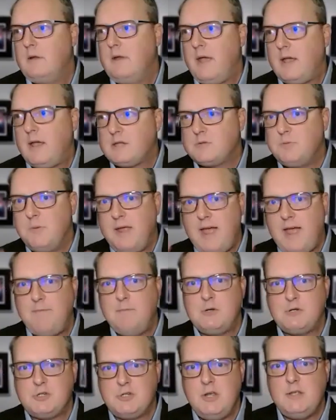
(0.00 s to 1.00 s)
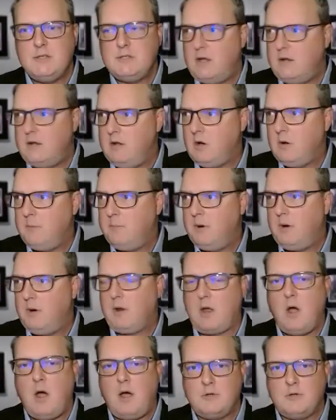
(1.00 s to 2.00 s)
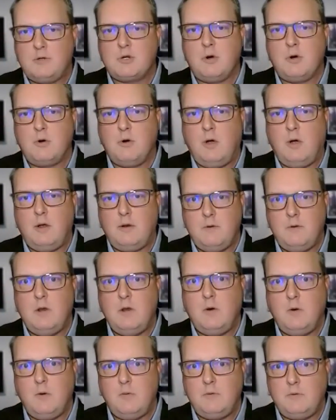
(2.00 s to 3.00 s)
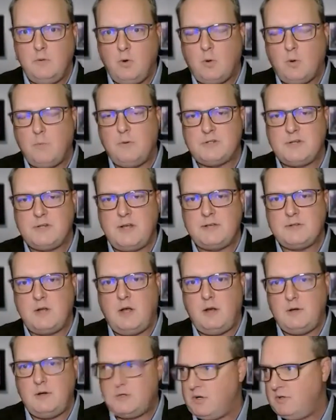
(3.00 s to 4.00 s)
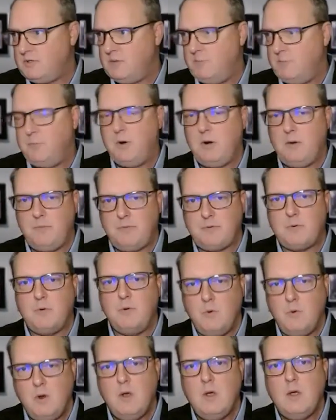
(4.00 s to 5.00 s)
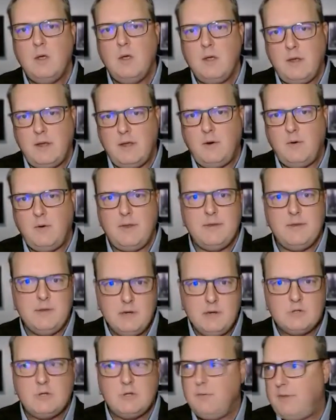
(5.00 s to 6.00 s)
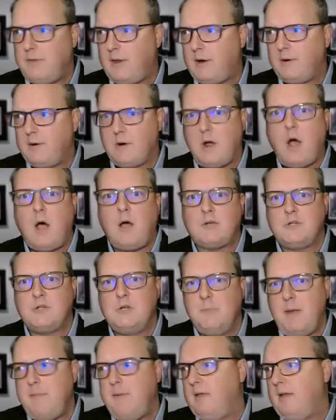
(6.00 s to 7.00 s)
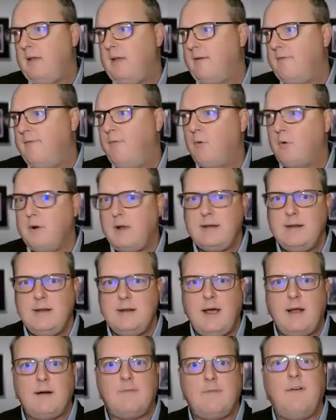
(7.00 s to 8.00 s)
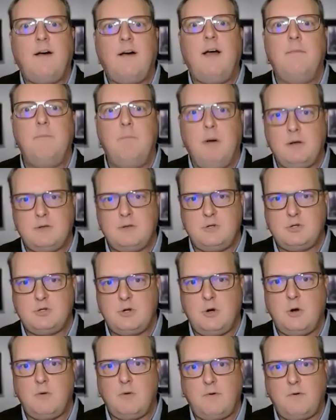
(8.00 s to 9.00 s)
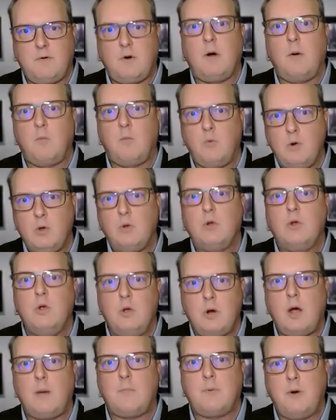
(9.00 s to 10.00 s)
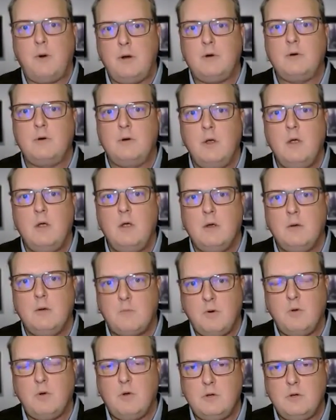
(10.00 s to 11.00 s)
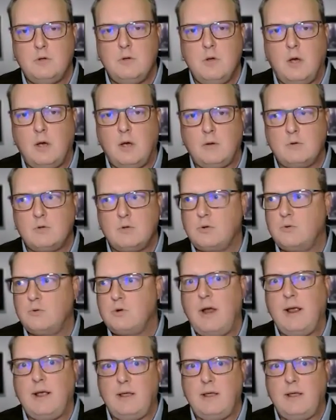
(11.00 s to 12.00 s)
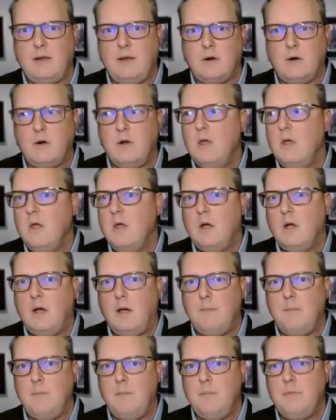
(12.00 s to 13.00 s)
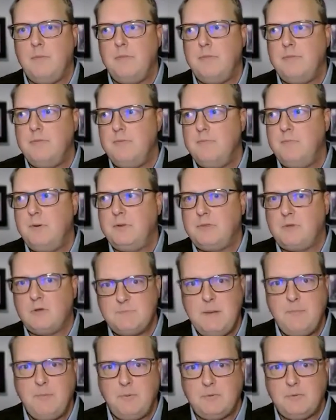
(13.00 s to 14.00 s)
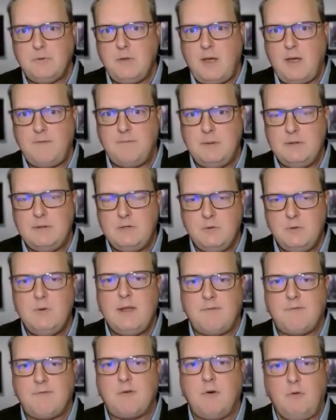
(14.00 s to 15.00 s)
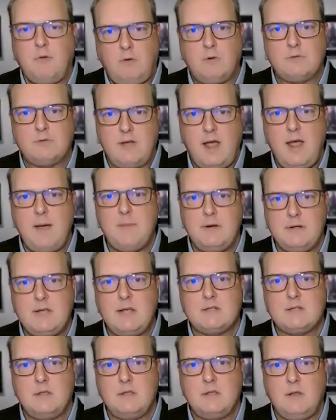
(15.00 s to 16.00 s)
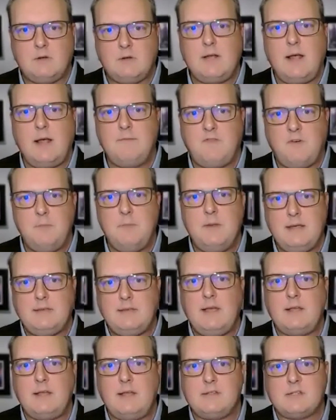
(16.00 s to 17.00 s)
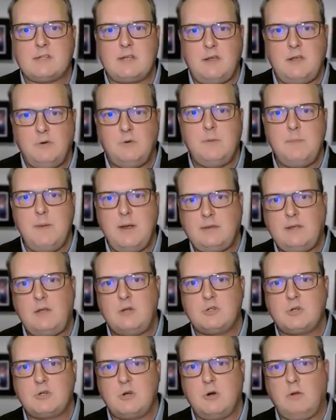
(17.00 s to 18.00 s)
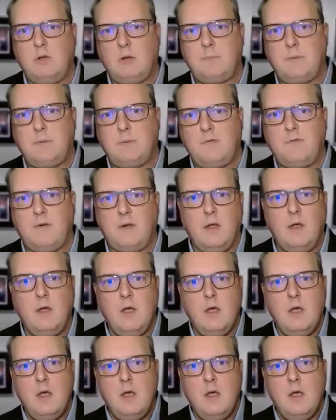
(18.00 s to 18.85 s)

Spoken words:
yes, we have machines that you can put a cotton shirt on, normal size cotton shirts, and put them through, and usually that'll cost you maybe like $4.99 or $5 a shirt for a real good operator, real good dry cleaner. But those people have been doing that for a long time, and it takes a long time for them to get that skill to make that shirt look perfect.